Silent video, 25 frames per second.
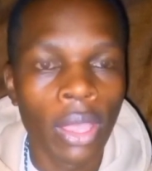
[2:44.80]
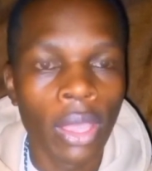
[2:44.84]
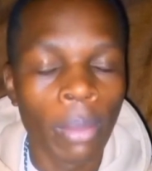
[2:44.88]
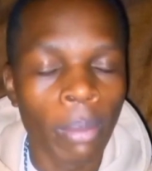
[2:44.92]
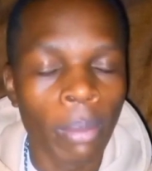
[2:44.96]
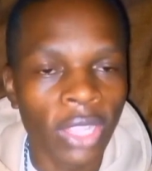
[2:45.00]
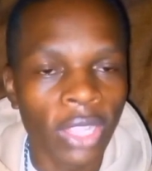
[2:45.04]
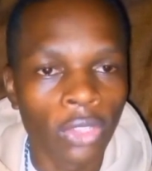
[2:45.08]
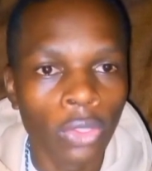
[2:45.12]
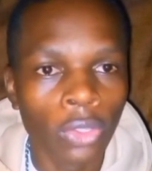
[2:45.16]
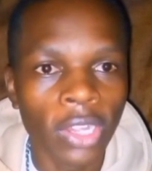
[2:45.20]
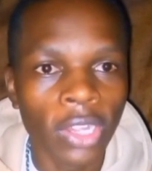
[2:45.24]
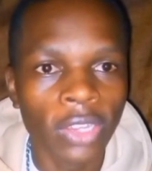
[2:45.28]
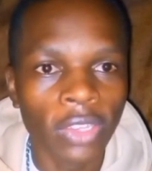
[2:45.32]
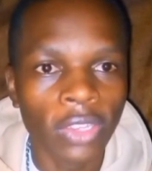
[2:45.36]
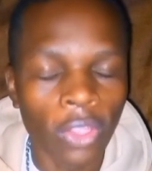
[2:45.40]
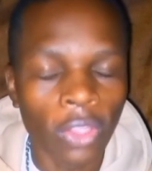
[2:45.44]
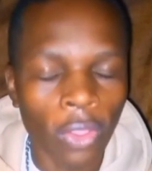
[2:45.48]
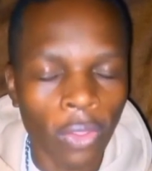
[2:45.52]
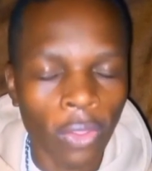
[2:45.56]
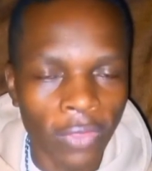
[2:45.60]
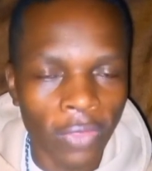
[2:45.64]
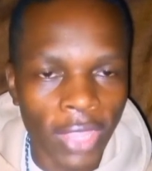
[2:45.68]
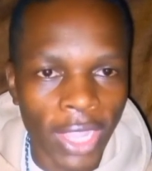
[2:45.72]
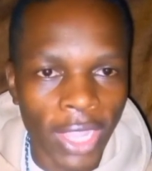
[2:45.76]

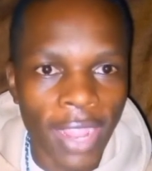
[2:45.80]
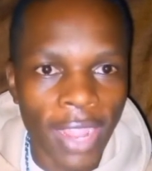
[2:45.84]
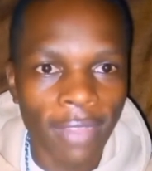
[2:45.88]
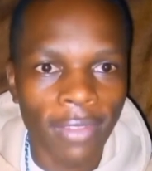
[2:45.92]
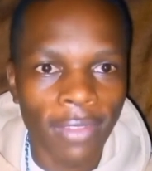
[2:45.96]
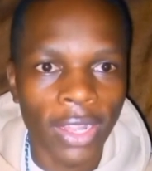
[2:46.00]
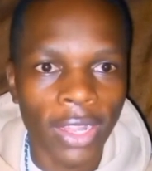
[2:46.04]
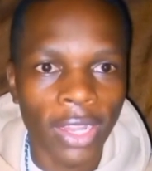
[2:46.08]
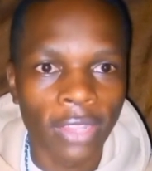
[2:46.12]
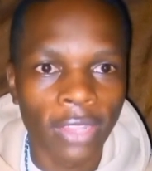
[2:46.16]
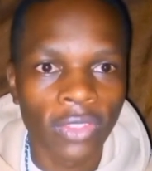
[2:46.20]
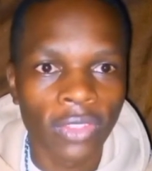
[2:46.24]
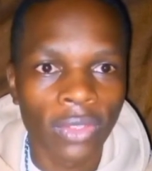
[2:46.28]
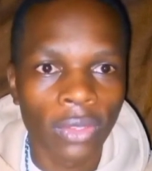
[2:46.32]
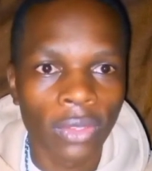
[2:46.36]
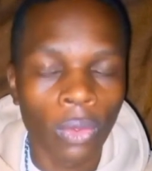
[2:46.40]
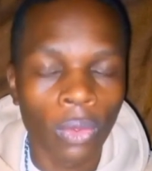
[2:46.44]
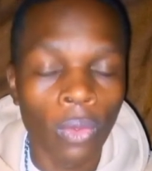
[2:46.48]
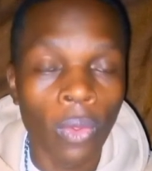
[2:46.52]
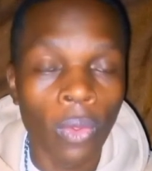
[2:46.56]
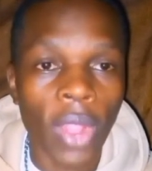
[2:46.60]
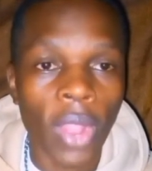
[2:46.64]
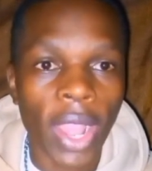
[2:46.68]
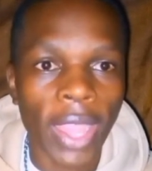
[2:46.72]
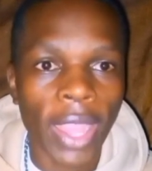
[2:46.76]
Majority of the governors
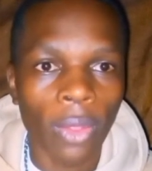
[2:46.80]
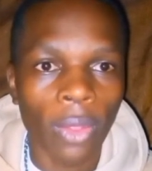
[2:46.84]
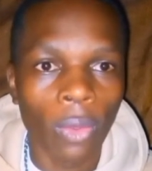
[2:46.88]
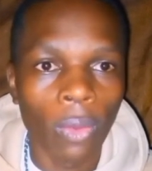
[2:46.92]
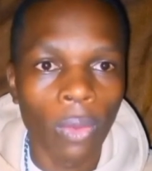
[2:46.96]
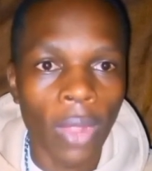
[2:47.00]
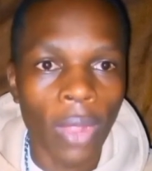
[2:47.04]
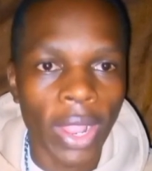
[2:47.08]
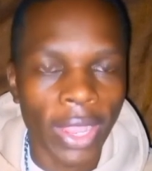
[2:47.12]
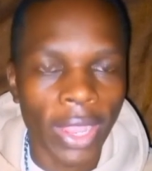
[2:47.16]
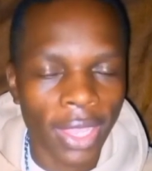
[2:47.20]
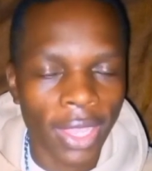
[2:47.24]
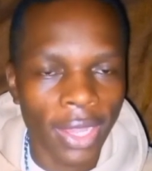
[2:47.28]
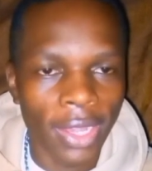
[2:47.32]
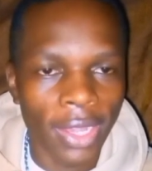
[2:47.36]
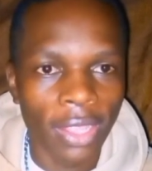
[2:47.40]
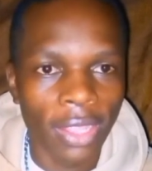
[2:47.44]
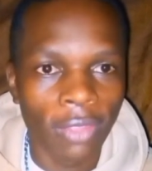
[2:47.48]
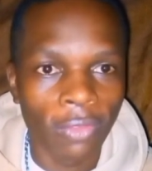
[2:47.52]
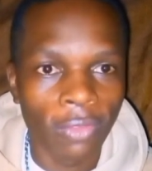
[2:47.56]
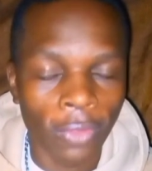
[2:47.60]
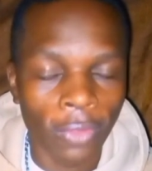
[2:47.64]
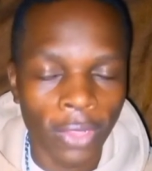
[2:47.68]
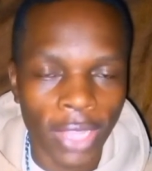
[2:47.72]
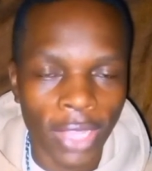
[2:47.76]
who are
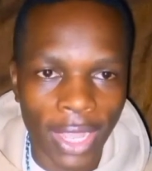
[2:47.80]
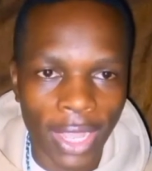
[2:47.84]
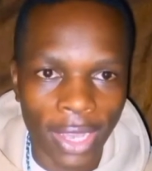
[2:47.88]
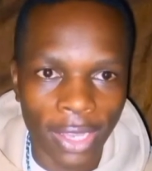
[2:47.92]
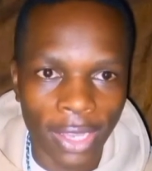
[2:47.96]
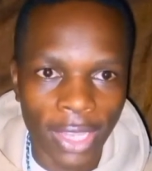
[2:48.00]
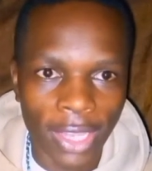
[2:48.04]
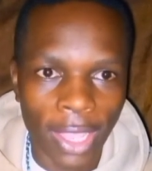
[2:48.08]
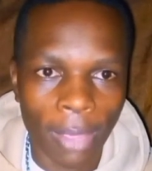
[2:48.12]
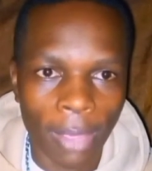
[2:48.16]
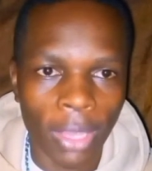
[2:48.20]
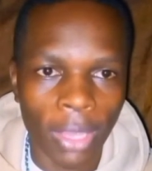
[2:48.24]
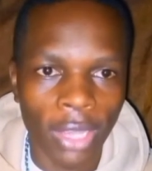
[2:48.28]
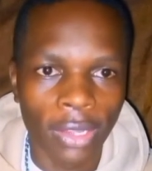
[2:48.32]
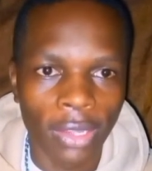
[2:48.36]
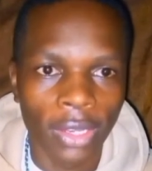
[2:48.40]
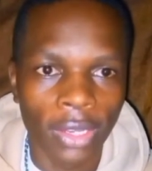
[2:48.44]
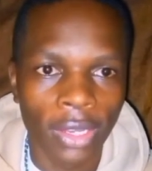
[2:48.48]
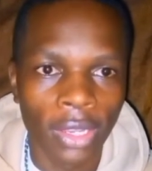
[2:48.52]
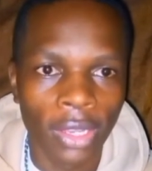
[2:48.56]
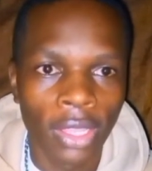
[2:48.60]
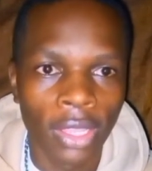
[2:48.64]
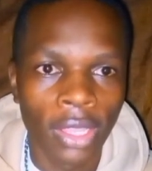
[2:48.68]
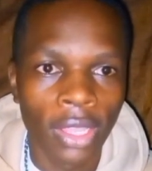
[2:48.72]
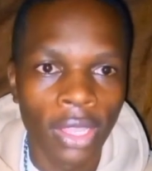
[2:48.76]
heading for their retirement,